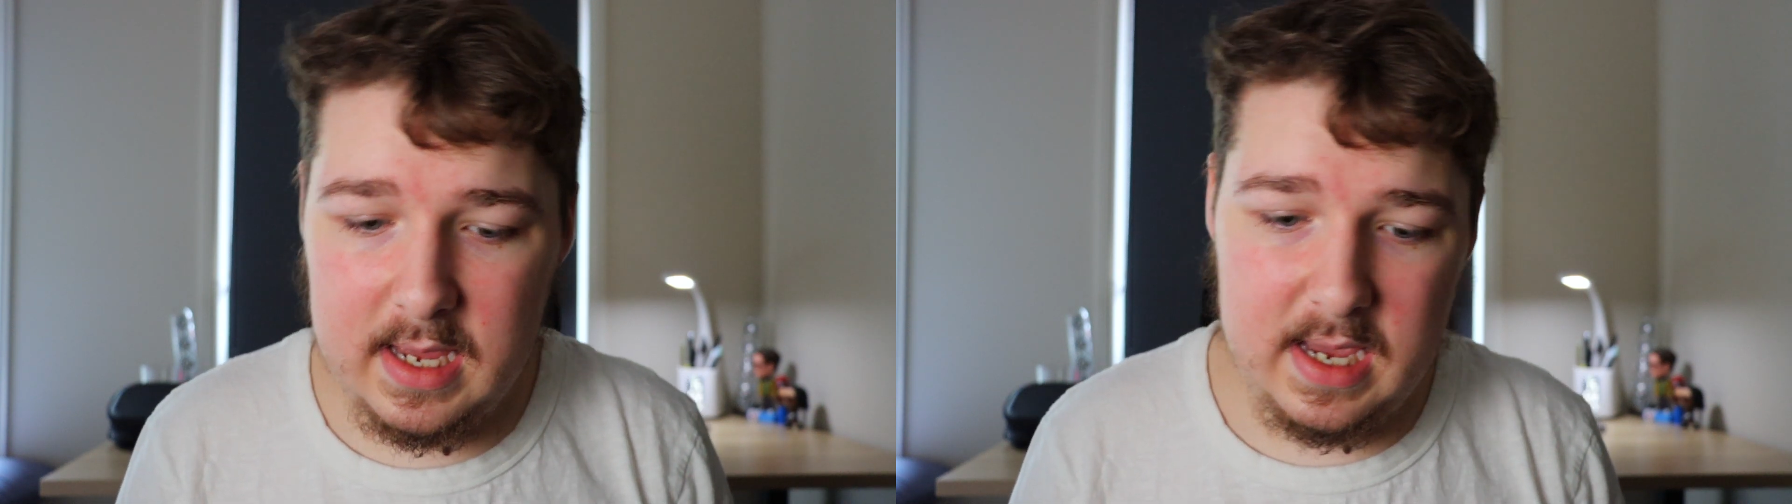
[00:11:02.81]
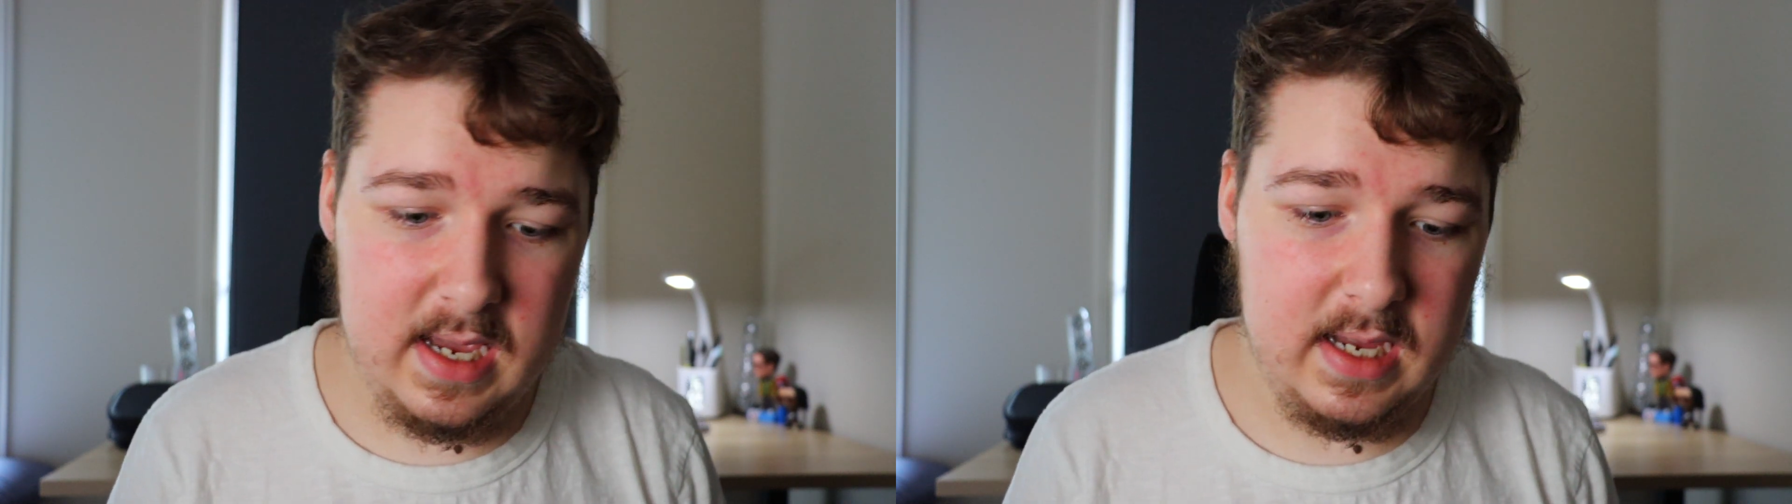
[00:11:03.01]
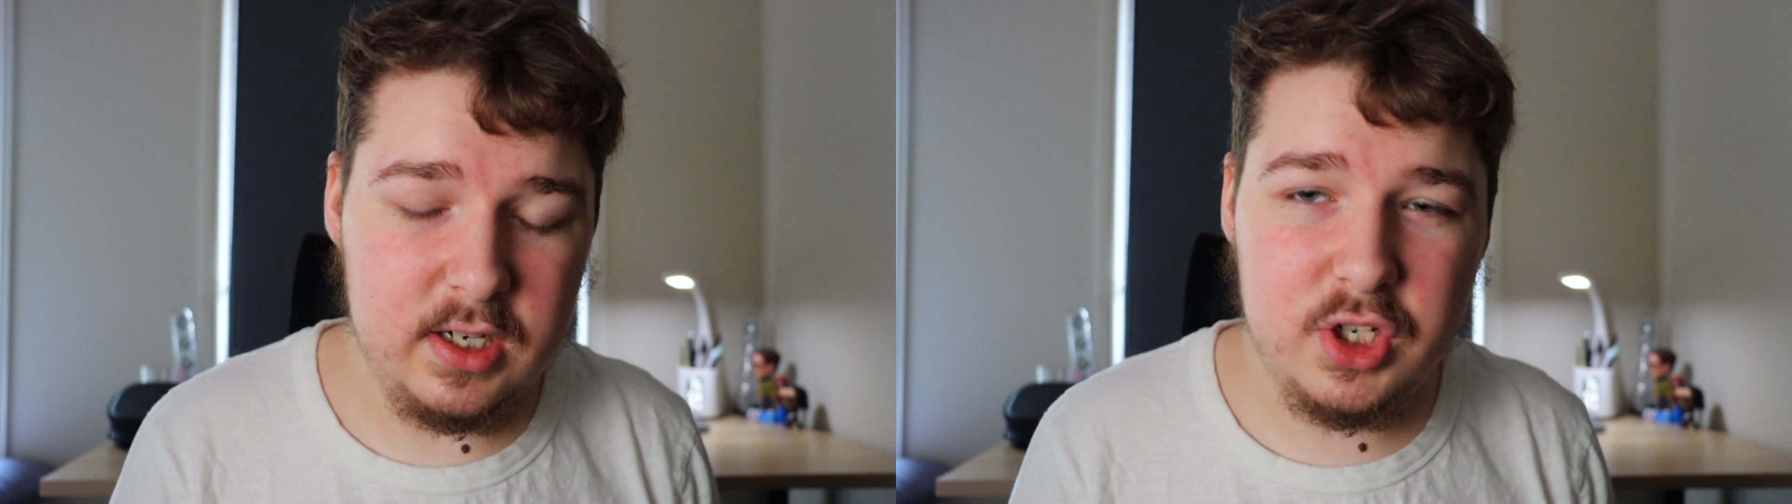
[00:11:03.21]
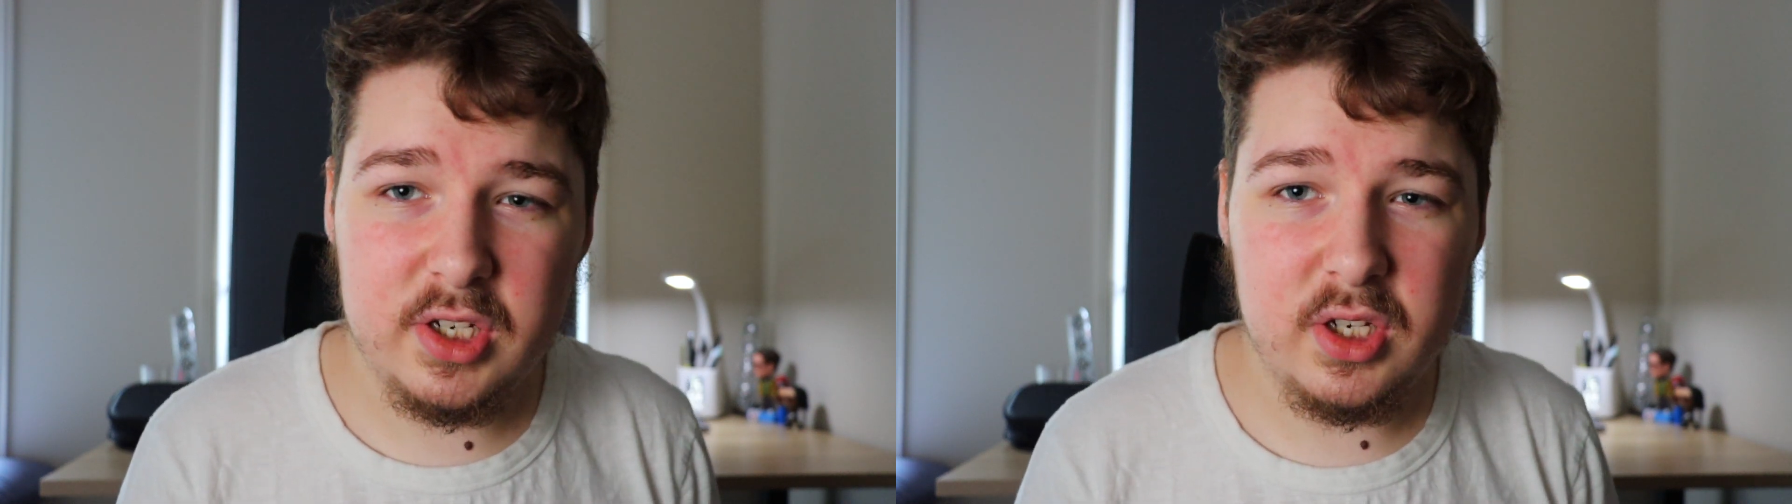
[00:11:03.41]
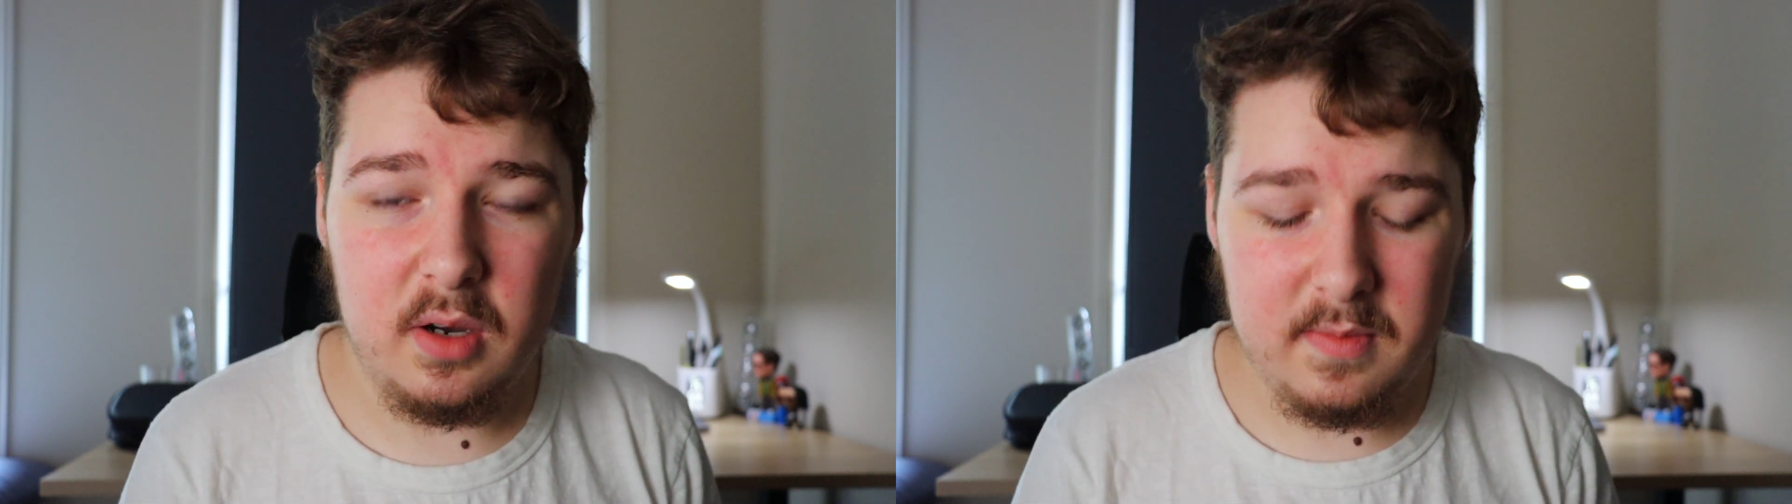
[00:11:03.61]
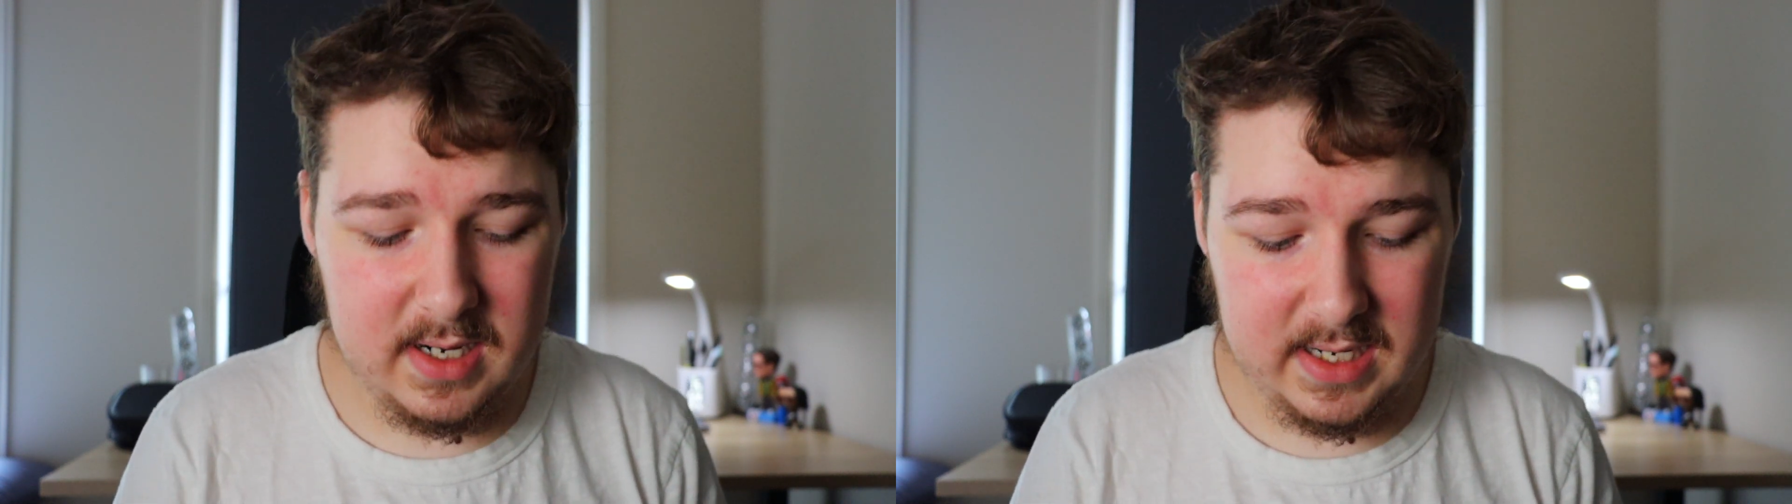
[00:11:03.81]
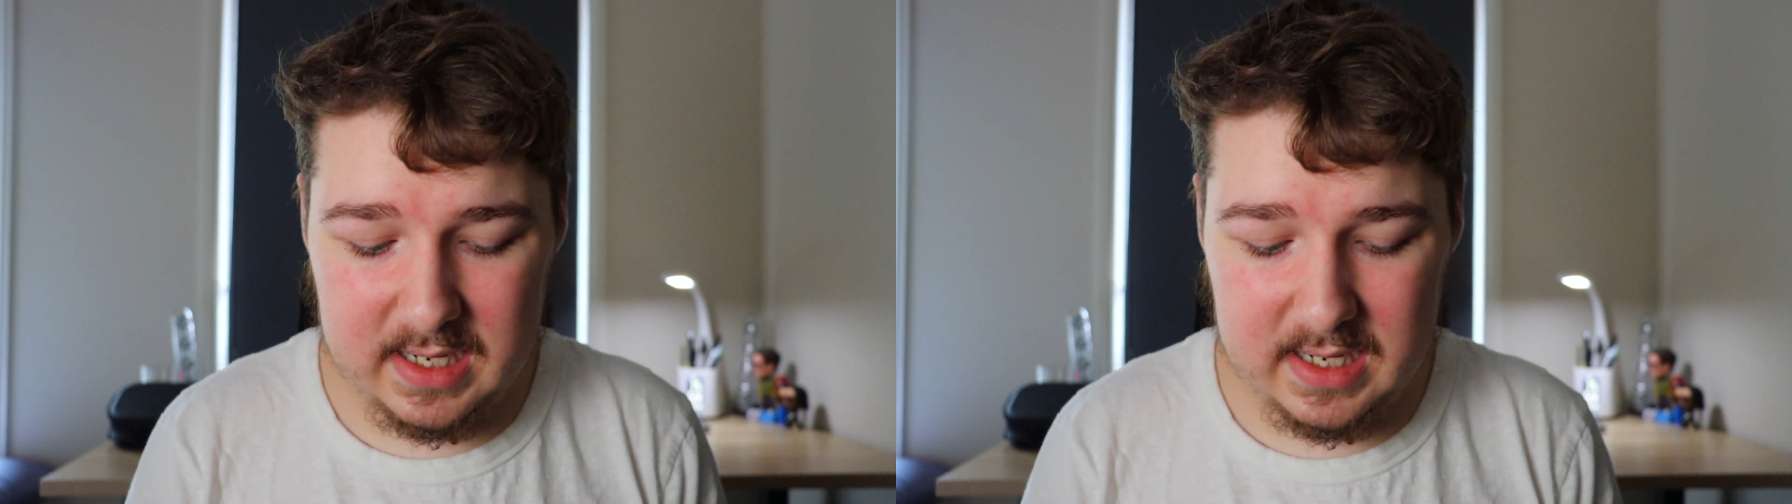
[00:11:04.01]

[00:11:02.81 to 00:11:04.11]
And it's just got my